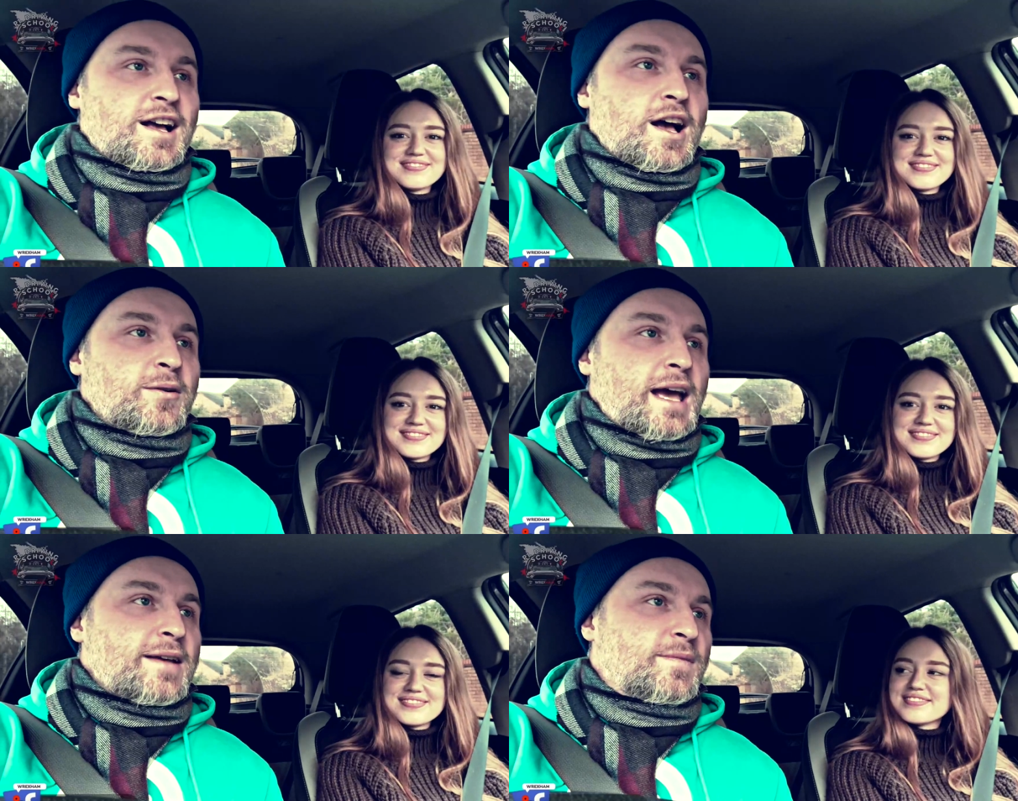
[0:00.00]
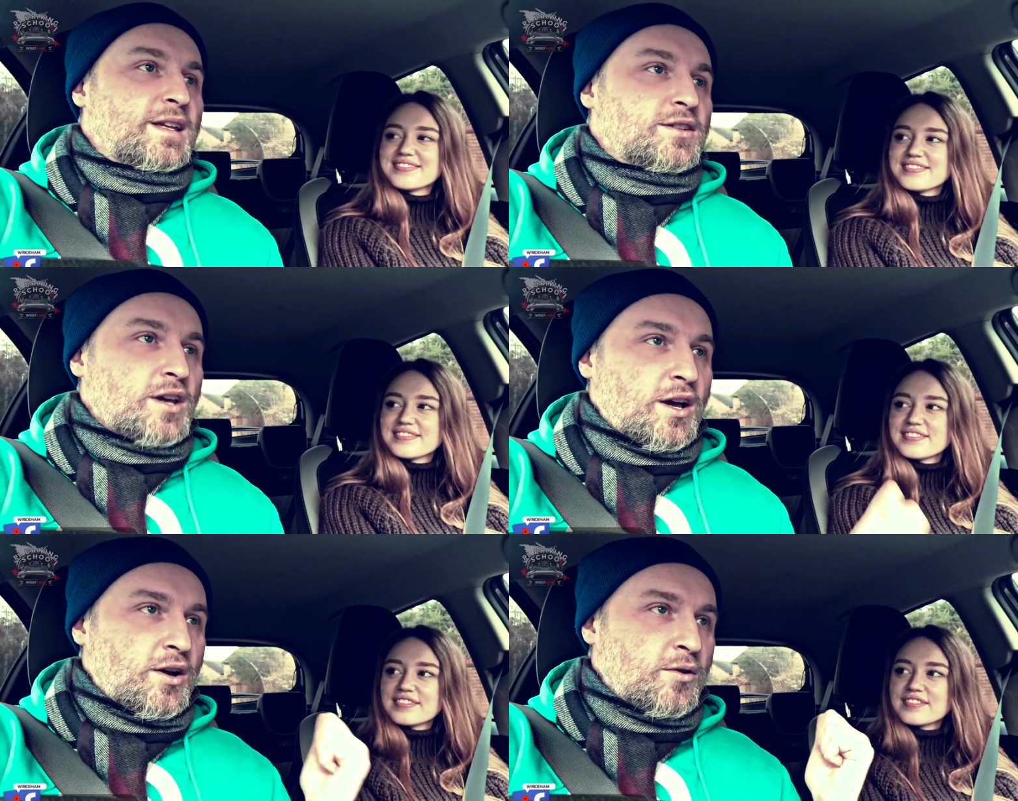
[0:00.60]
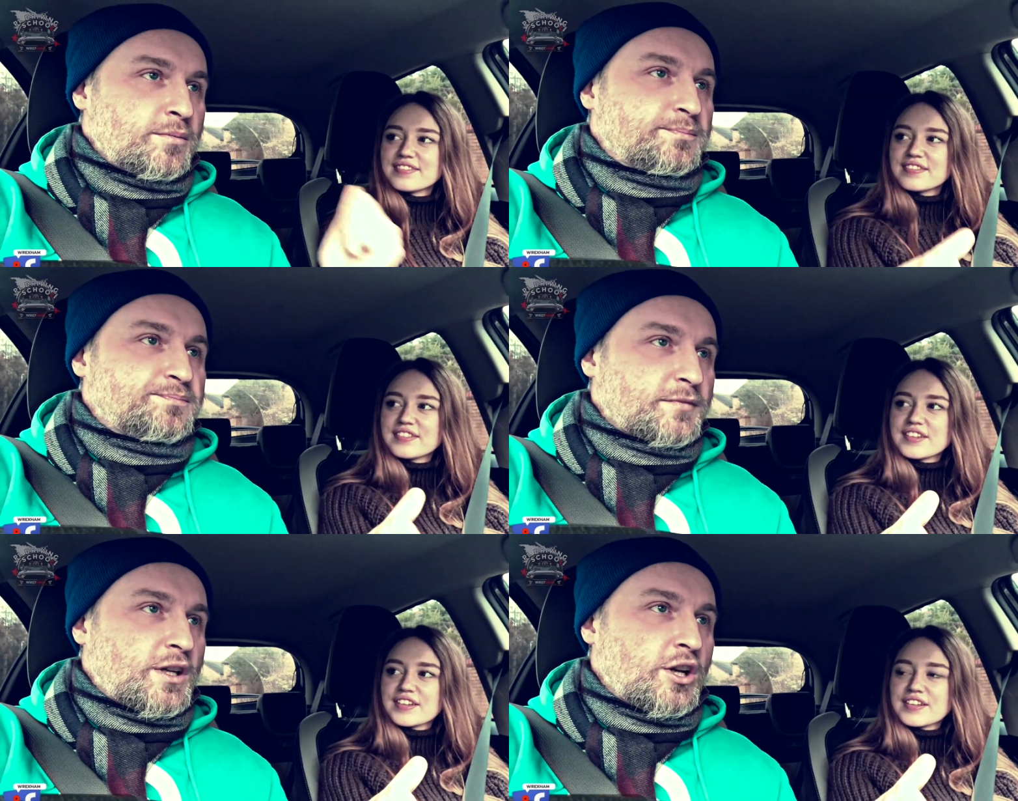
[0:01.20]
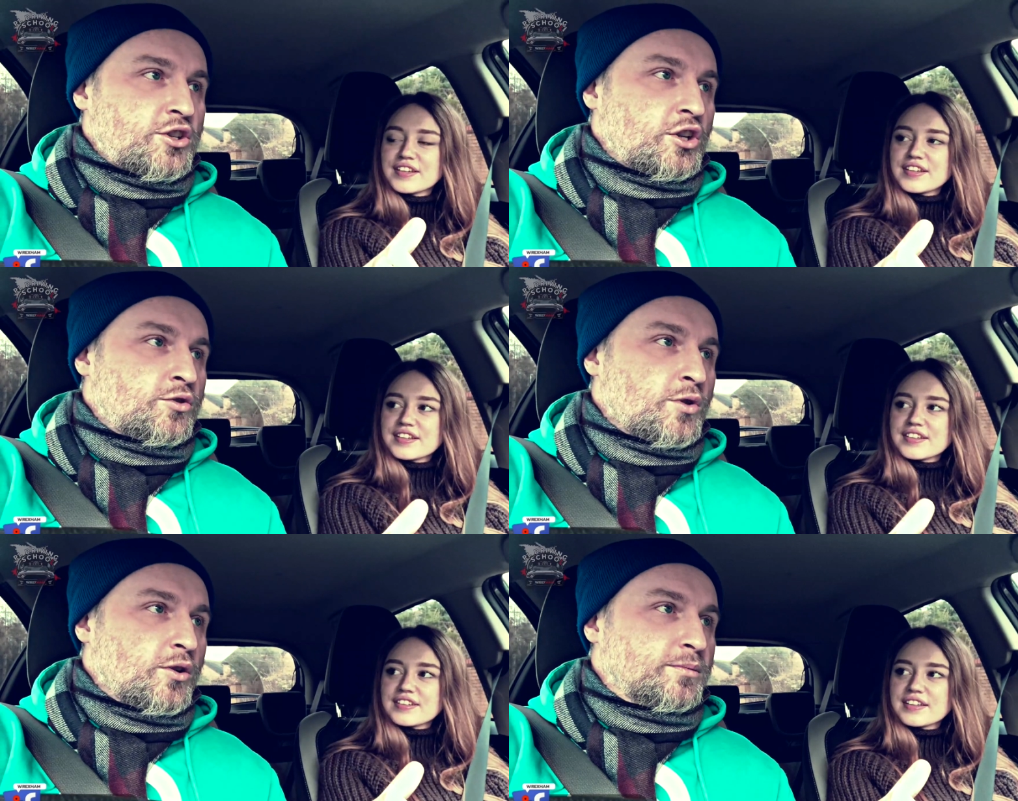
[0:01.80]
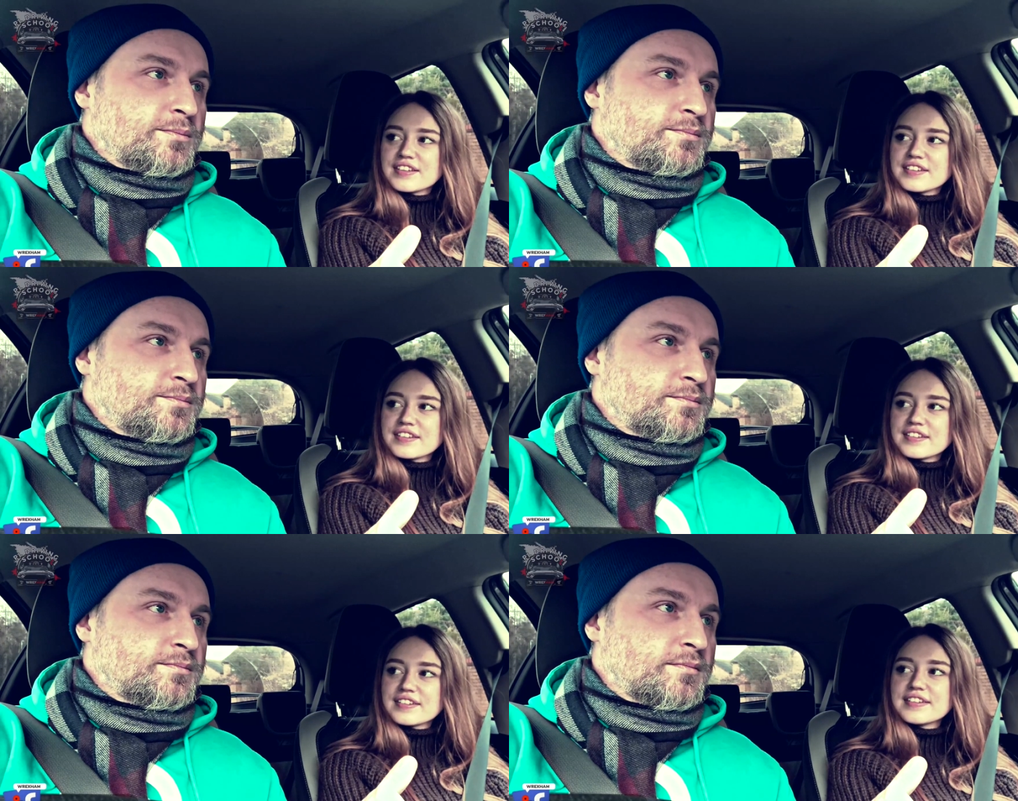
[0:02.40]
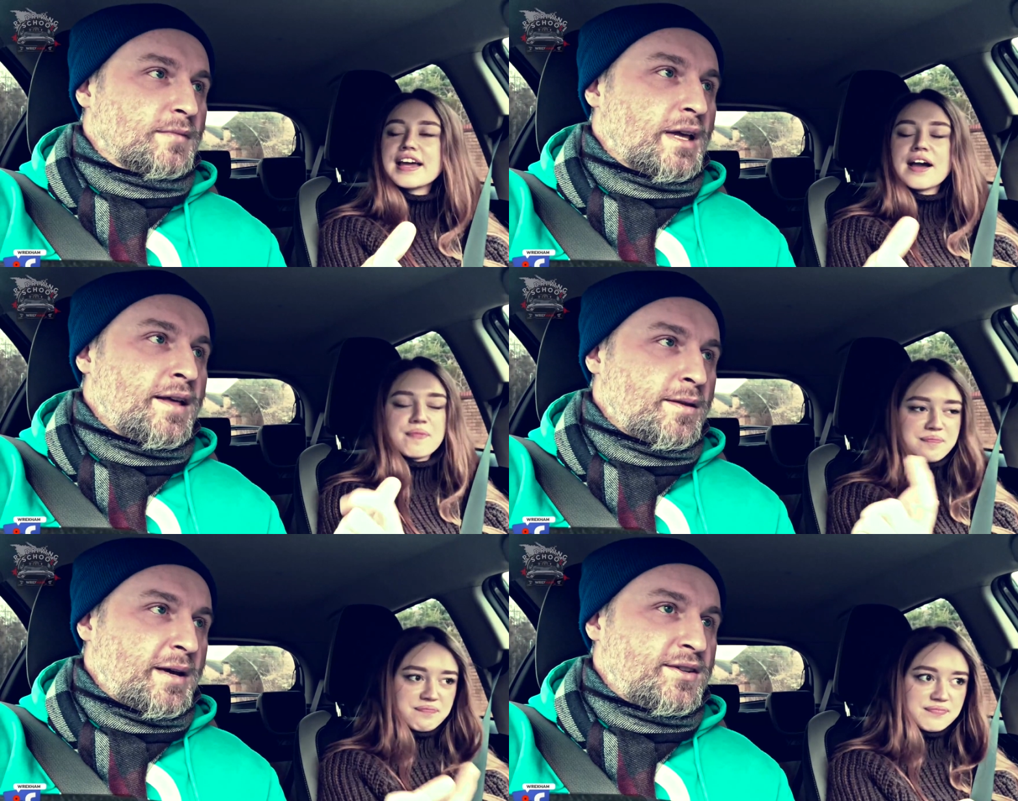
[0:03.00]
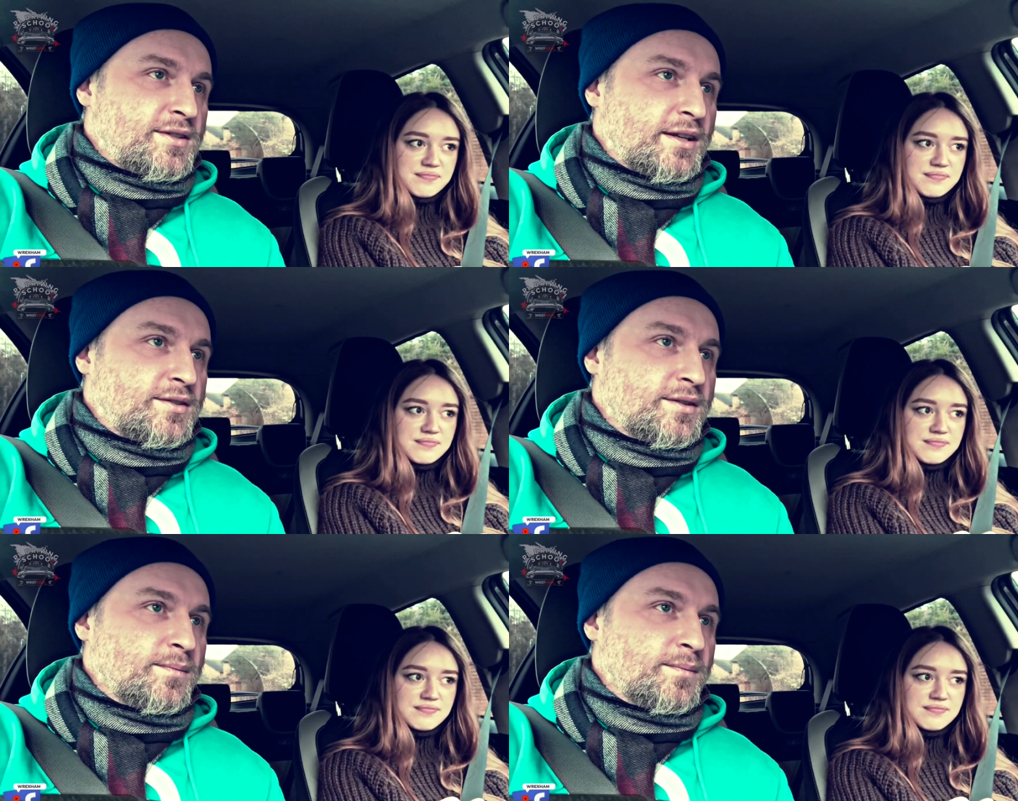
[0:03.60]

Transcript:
Speaker 1: Okay, so clutch control yeah. and the basics.